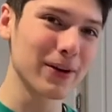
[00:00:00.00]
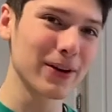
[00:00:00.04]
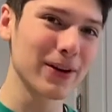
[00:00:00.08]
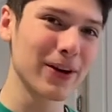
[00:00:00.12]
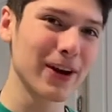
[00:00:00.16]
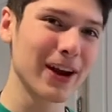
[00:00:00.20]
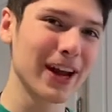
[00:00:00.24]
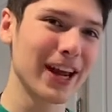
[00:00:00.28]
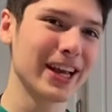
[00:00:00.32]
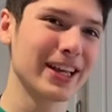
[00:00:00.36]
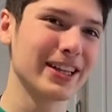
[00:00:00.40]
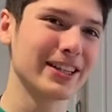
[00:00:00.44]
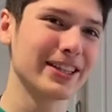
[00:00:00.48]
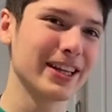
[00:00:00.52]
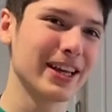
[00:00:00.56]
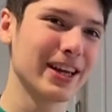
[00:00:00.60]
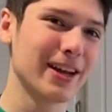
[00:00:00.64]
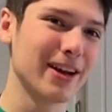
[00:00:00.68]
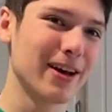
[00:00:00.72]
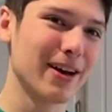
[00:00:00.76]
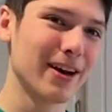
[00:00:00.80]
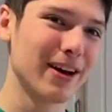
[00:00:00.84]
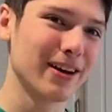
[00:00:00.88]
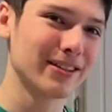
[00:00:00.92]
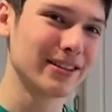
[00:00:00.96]
your eggs in
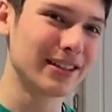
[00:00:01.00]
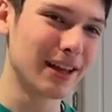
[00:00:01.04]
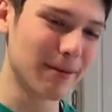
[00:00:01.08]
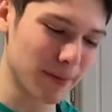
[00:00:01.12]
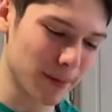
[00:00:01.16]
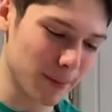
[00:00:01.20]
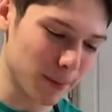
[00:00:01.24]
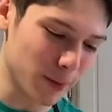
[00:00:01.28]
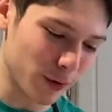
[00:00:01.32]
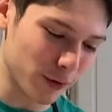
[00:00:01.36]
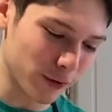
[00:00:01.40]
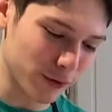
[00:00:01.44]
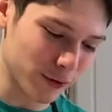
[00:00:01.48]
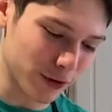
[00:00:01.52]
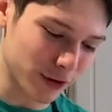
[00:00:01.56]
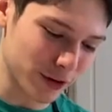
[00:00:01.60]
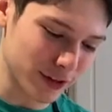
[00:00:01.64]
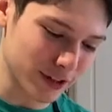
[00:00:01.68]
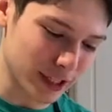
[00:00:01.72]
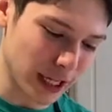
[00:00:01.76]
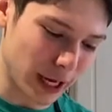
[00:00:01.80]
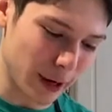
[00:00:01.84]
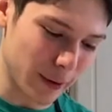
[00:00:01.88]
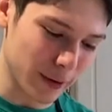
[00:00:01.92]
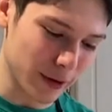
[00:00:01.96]
a separate bowl
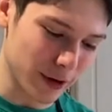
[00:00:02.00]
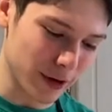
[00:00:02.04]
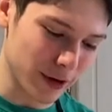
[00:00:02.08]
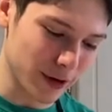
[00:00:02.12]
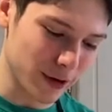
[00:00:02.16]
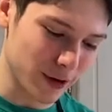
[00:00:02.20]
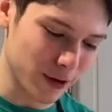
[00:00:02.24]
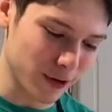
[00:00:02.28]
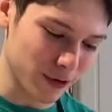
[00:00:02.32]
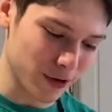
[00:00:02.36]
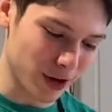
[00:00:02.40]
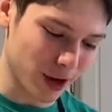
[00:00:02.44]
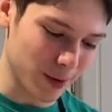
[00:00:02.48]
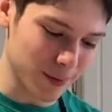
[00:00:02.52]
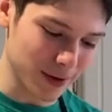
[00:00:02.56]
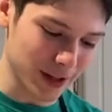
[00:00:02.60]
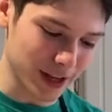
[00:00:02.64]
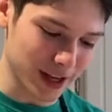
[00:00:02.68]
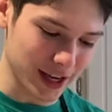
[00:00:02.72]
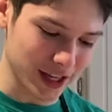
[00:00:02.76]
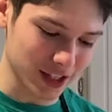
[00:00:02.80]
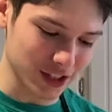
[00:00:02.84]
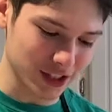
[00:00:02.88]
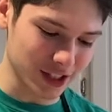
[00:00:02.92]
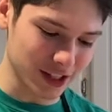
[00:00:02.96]
first, that way you don't drop any
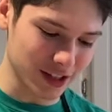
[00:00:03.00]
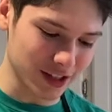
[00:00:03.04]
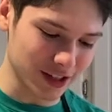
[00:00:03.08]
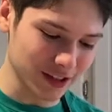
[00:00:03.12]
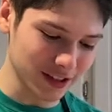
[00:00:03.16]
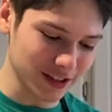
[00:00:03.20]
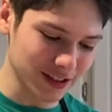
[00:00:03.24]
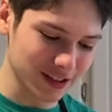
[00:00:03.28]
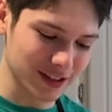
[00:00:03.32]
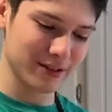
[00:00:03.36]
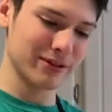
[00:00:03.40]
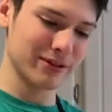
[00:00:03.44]
eggshells.